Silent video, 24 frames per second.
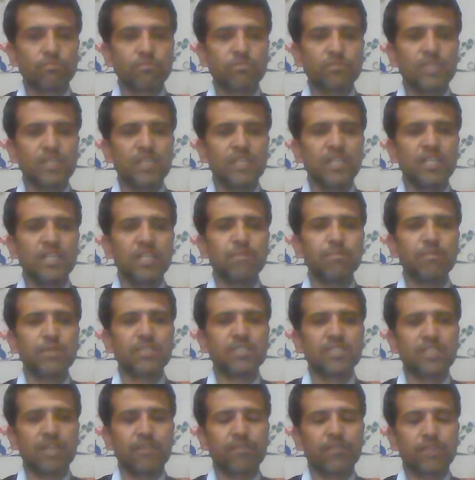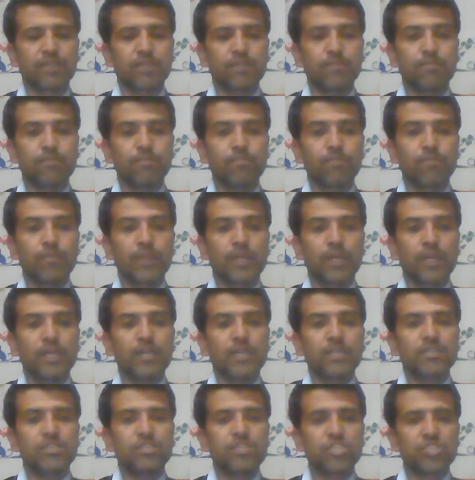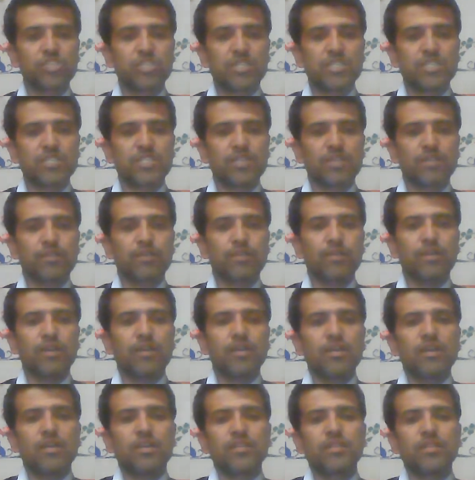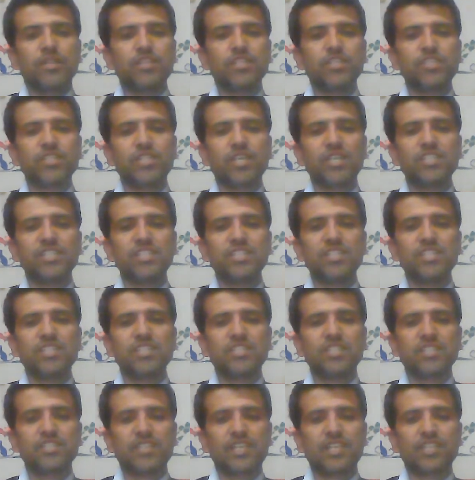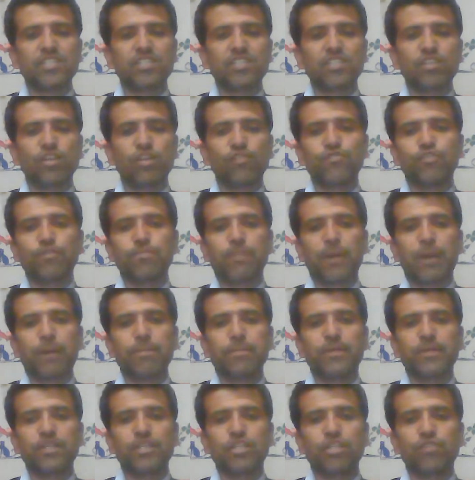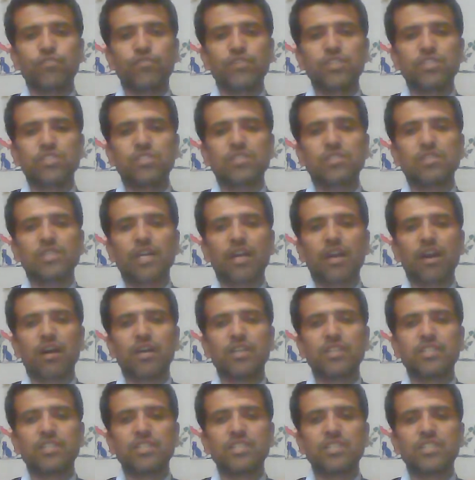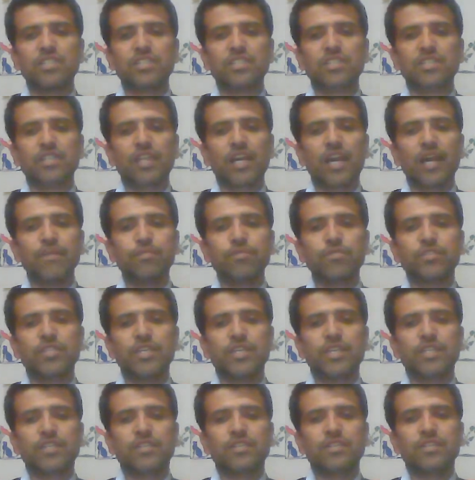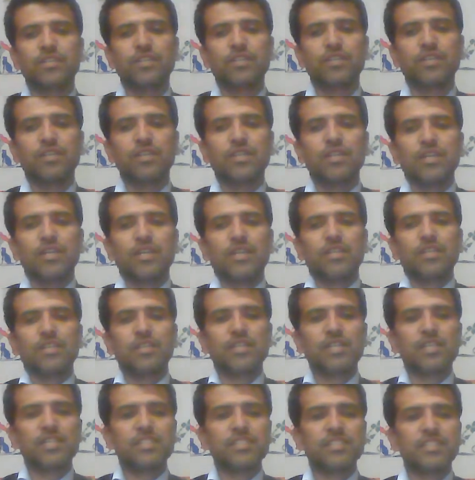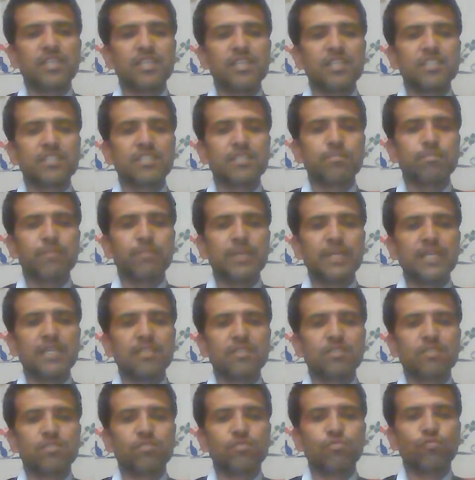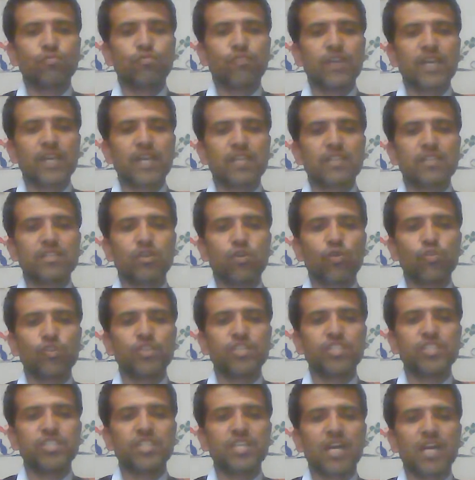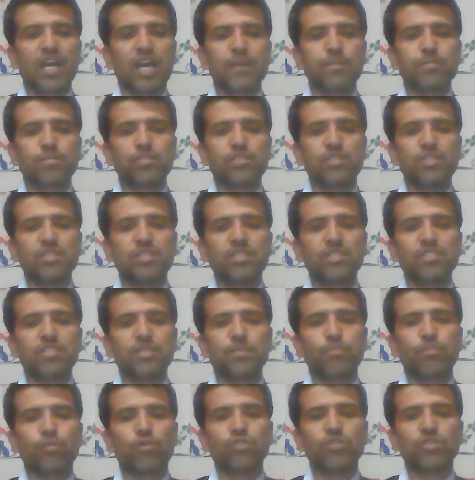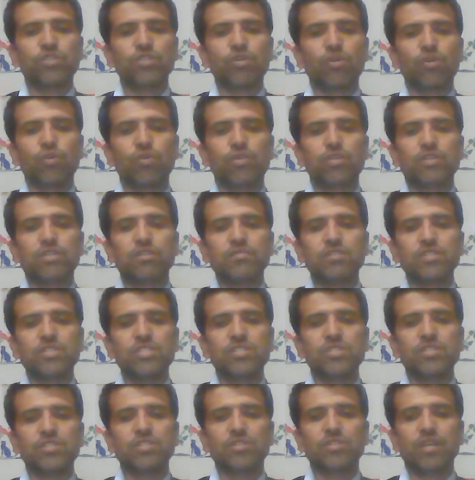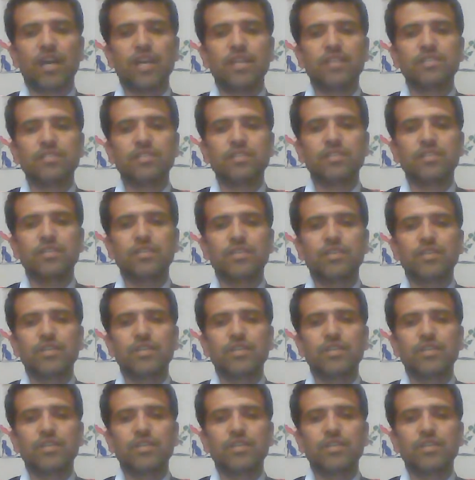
Number 7. Discussion. The discussion is the section of the paper in which the author describes that the results means where the original hypothesis supported or questions answered.